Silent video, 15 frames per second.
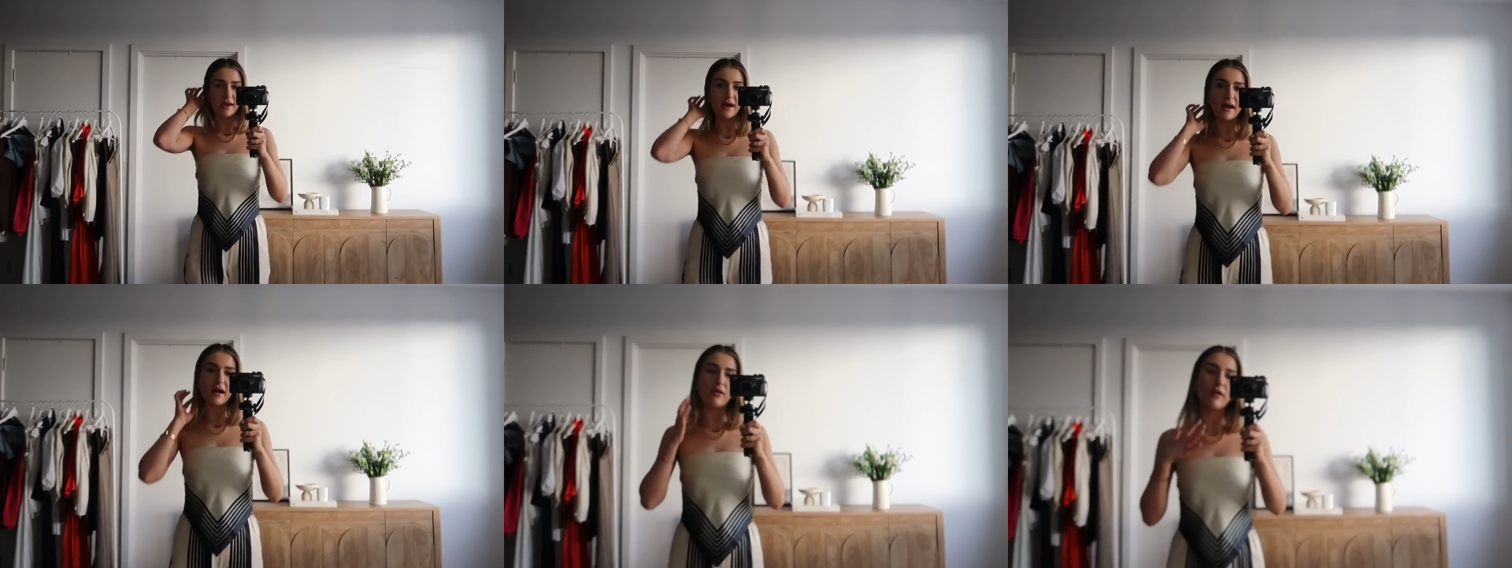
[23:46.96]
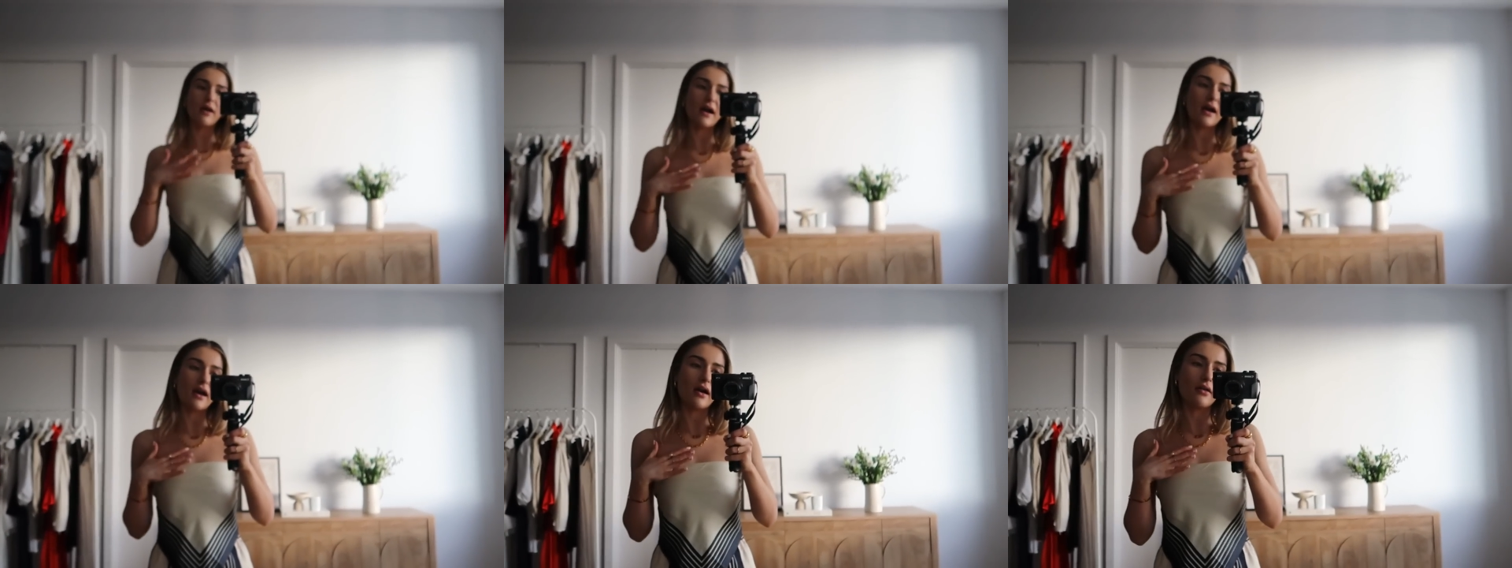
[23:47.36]
it
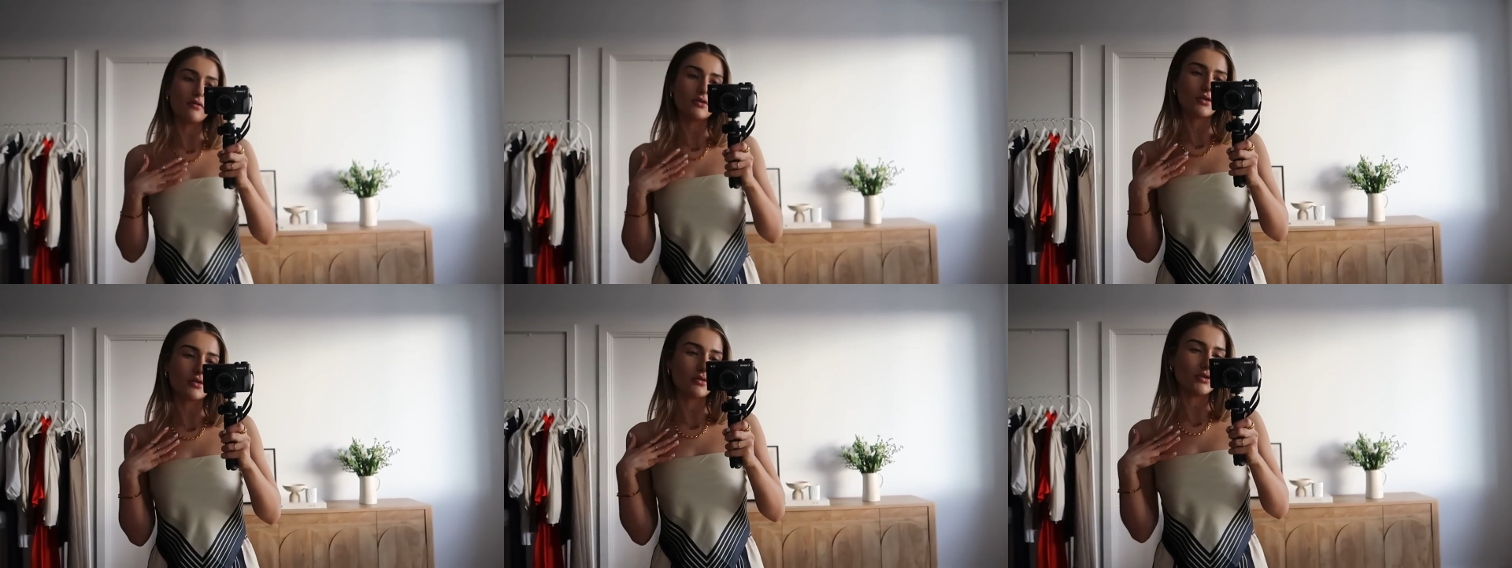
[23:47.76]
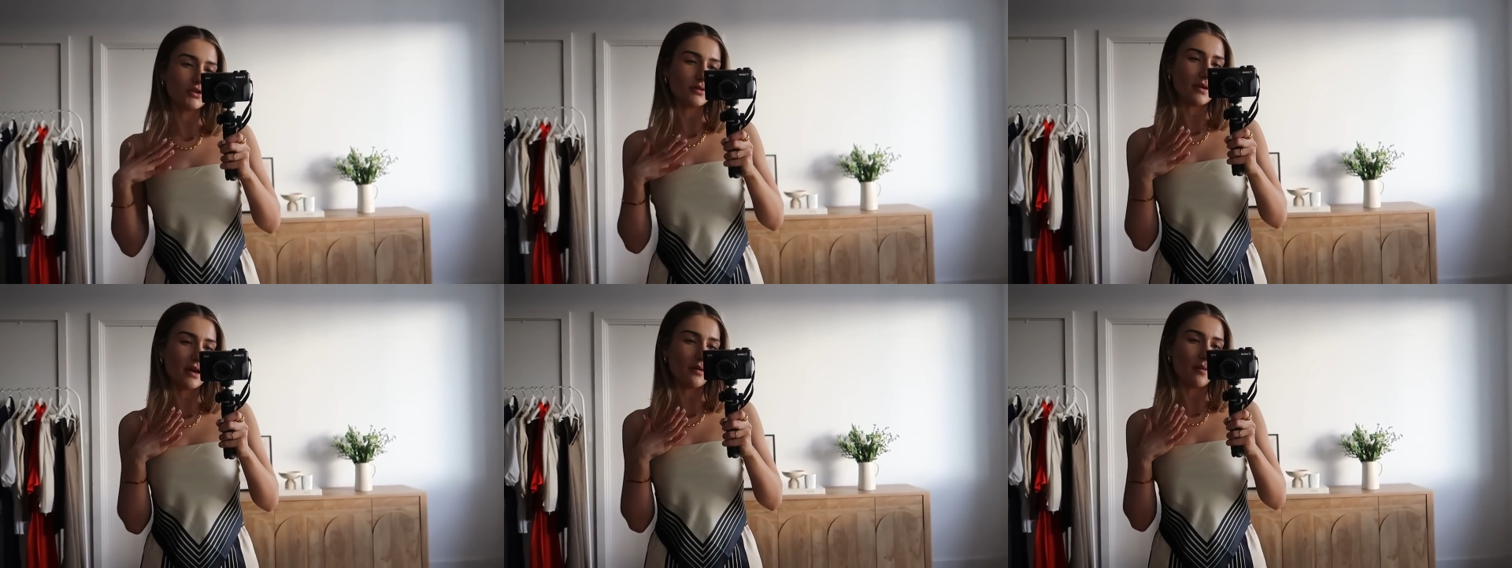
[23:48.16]
out how you can
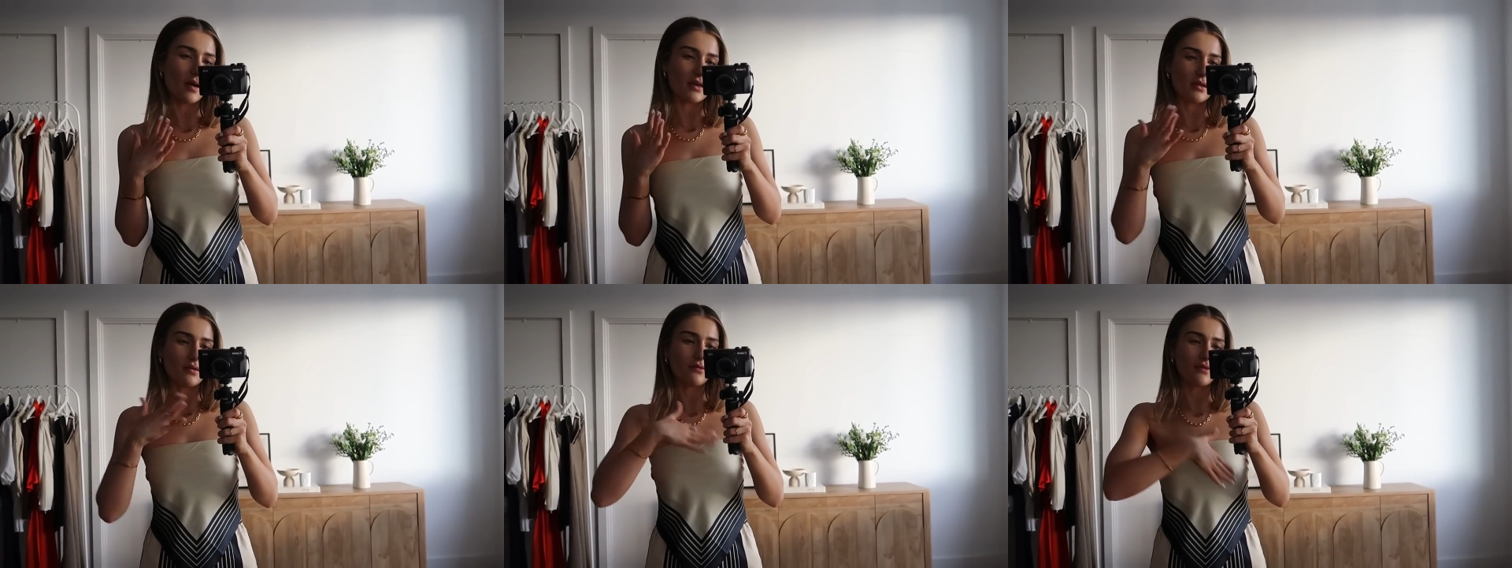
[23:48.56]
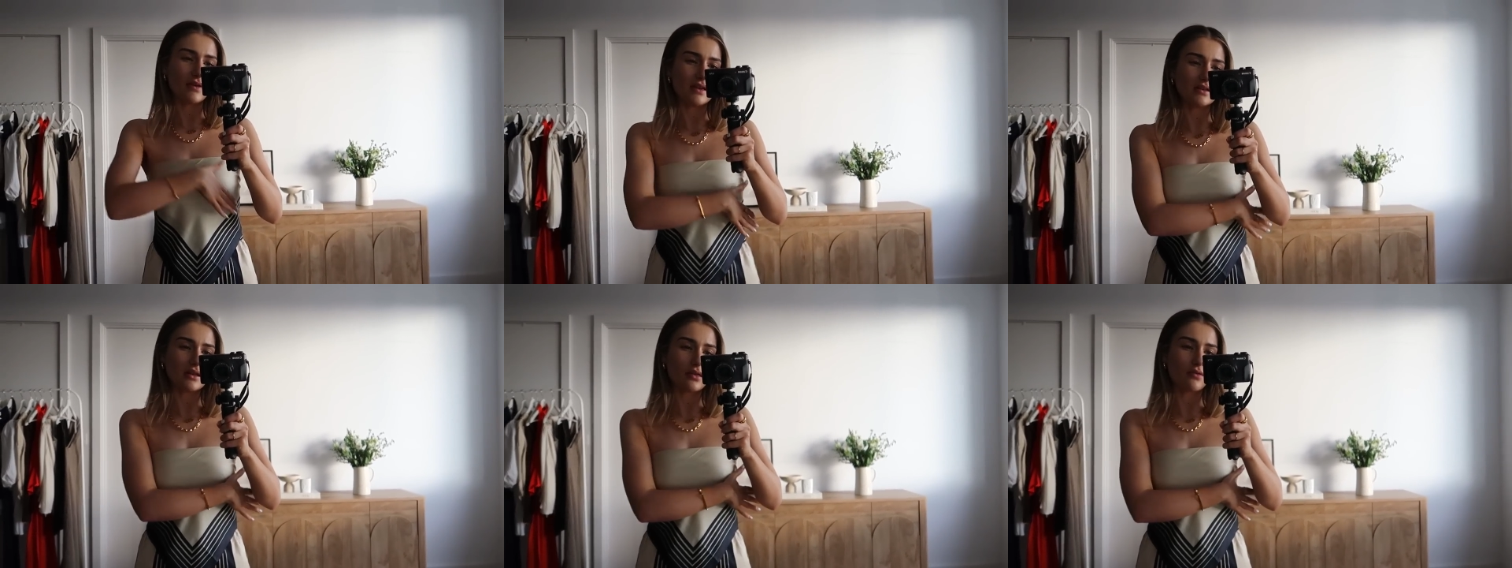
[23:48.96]
do it where you
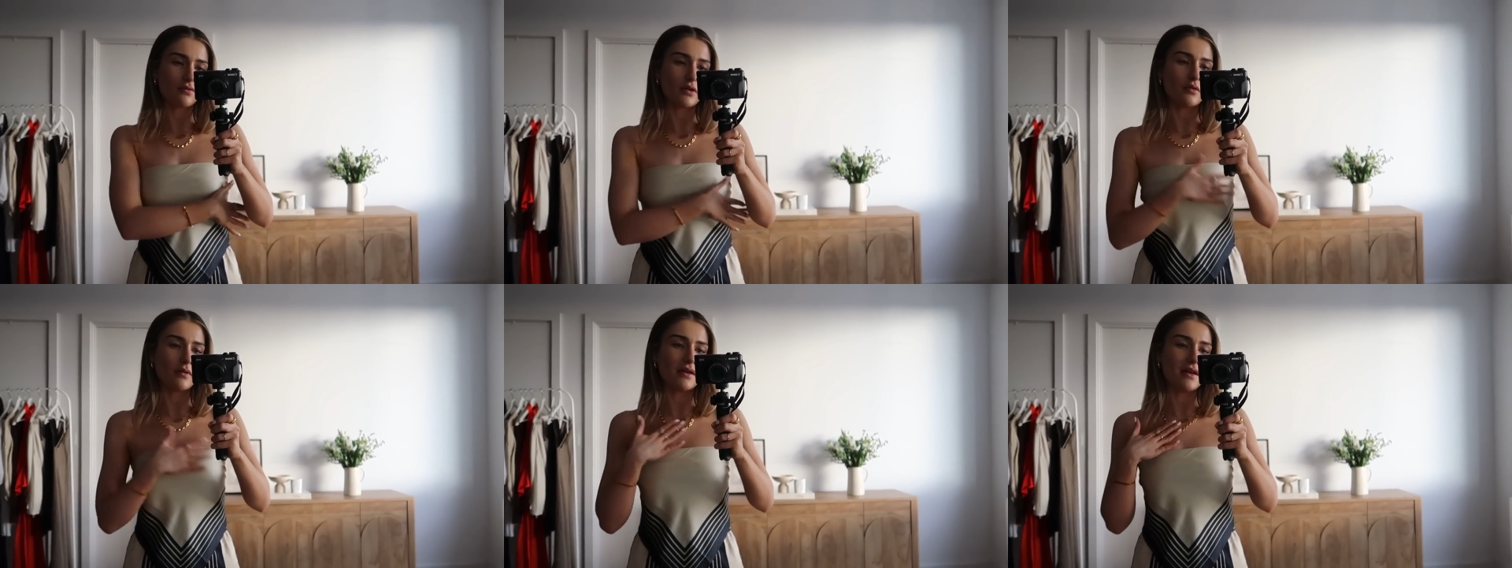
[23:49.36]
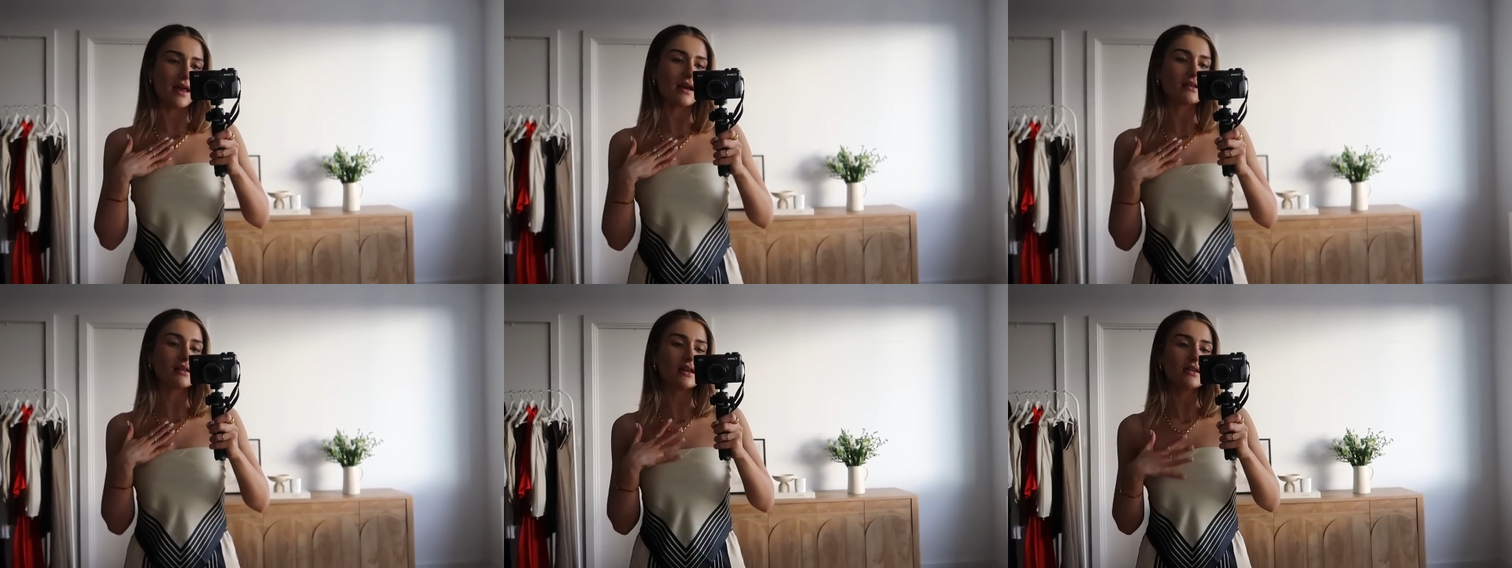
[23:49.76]
feed it through a
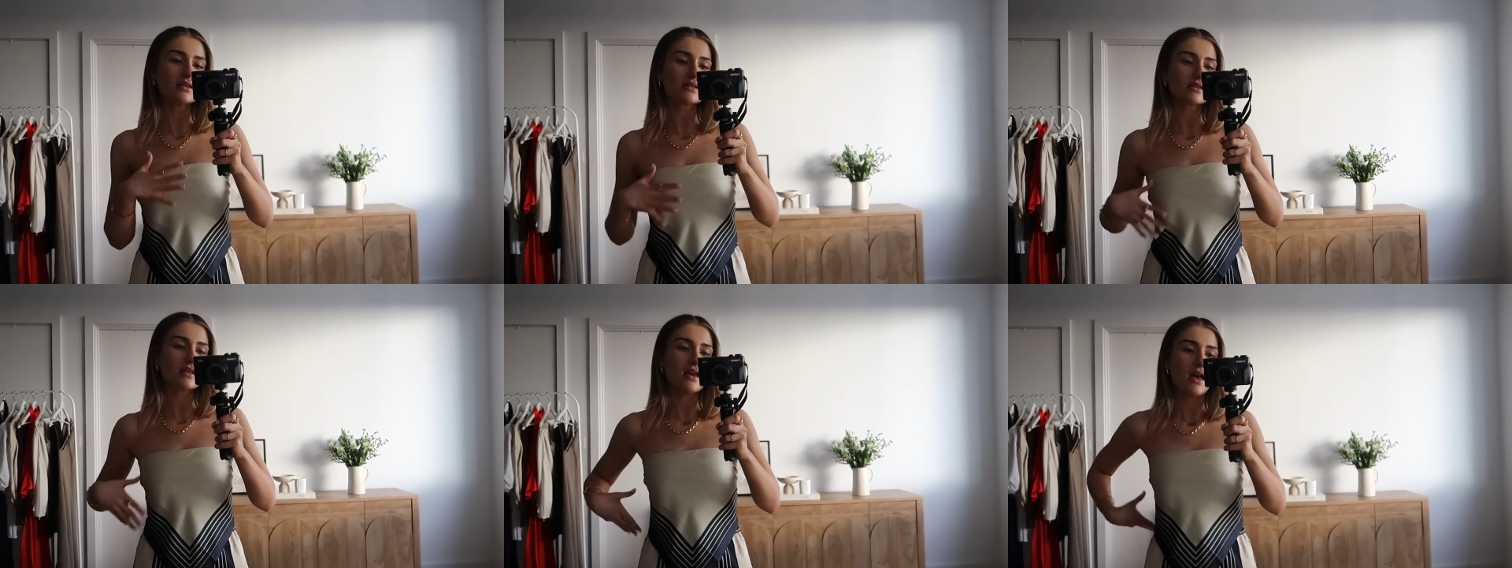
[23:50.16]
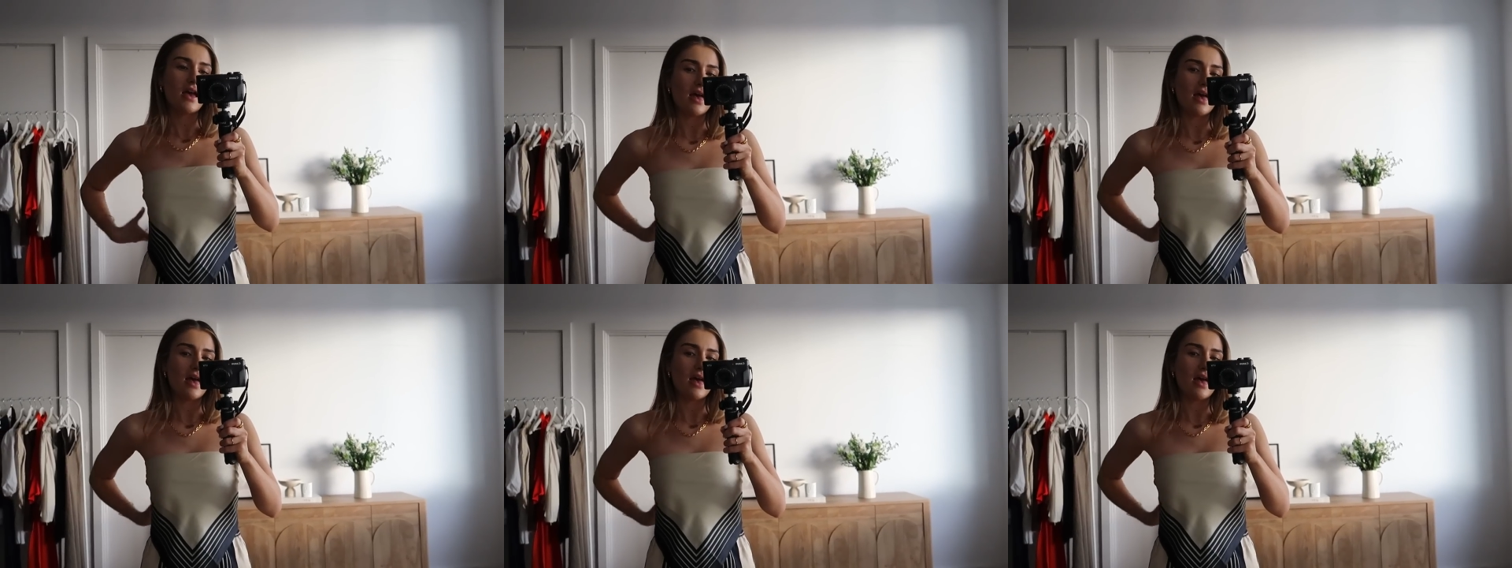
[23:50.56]
necklace